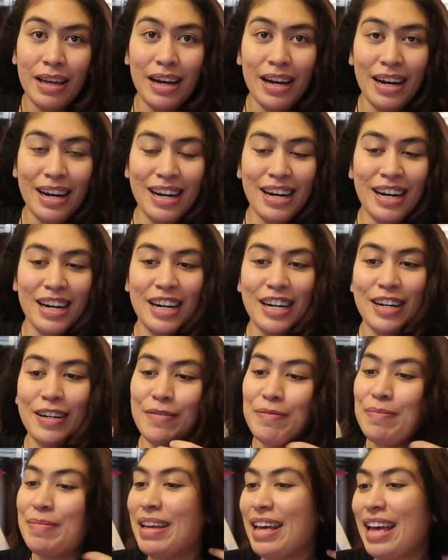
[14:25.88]

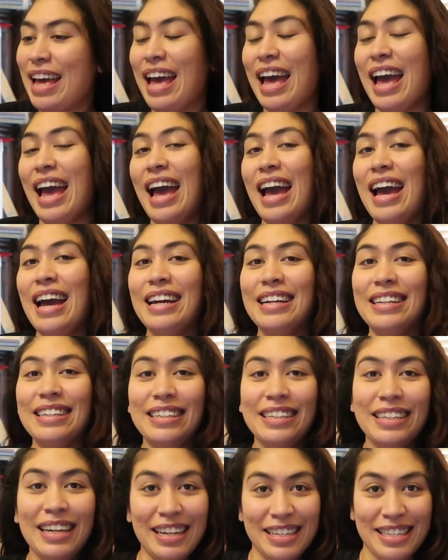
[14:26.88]
And
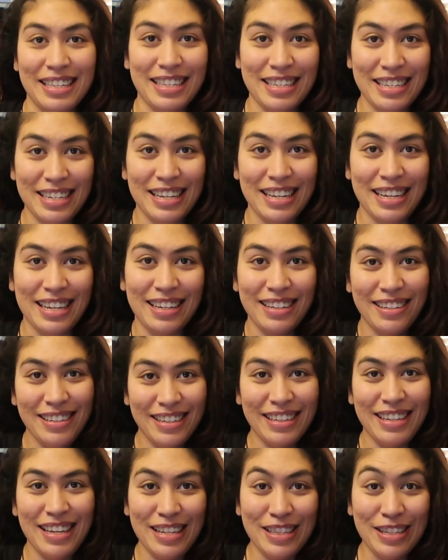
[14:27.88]
yes,
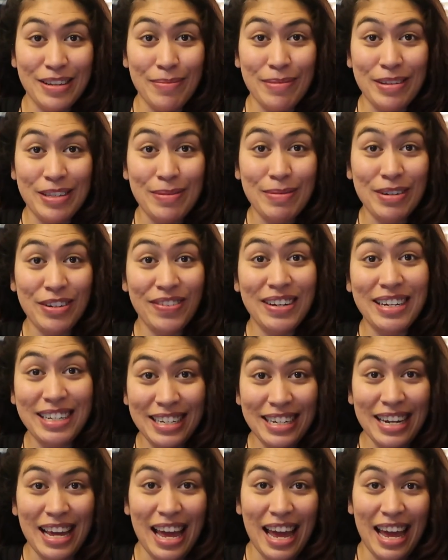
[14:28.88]
it's gonna be so much
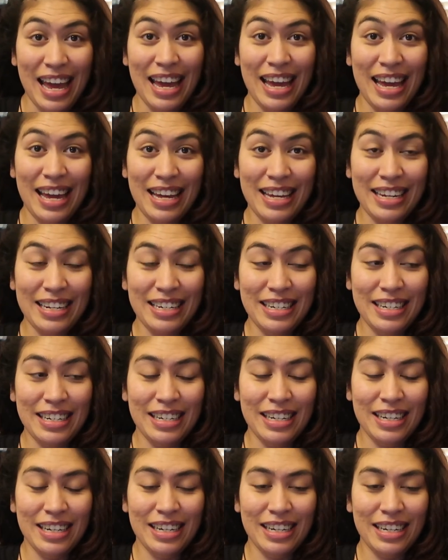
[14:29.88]
fun,
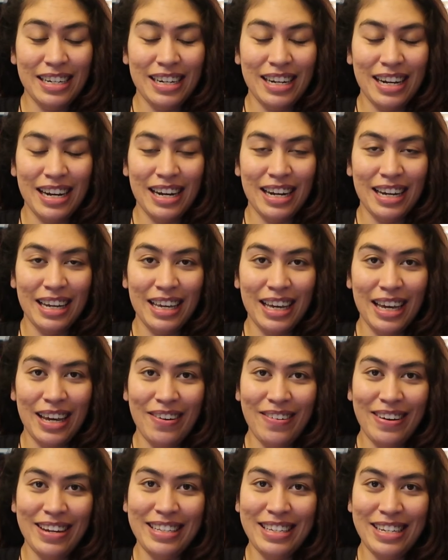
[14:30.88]
and I
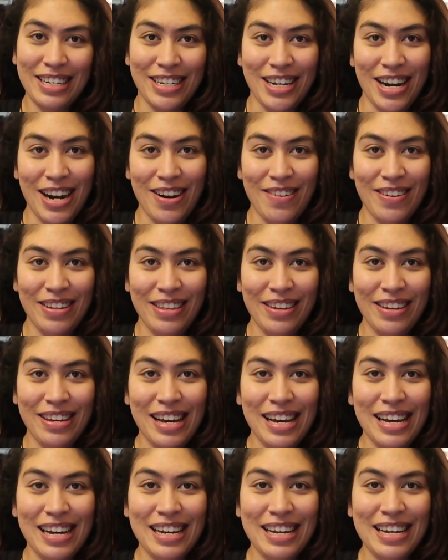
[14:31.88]
can't wait to share it with
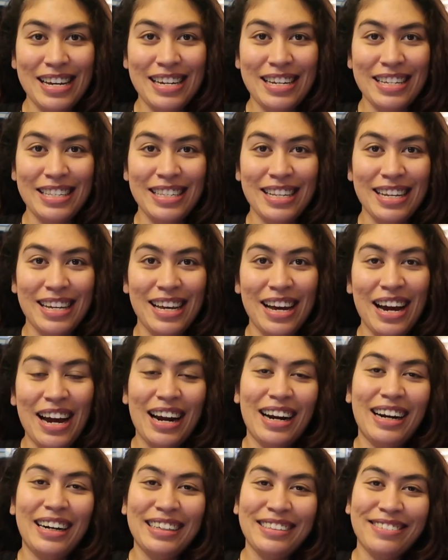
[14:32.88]
you guys.
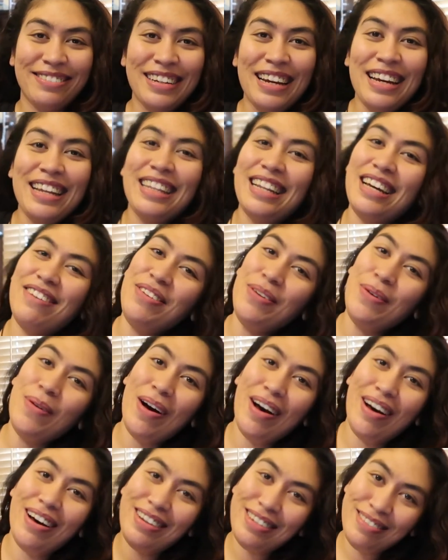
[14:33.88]
All right, love you
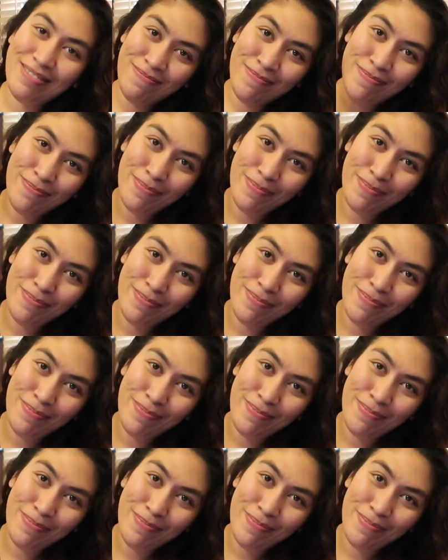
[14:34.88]
all,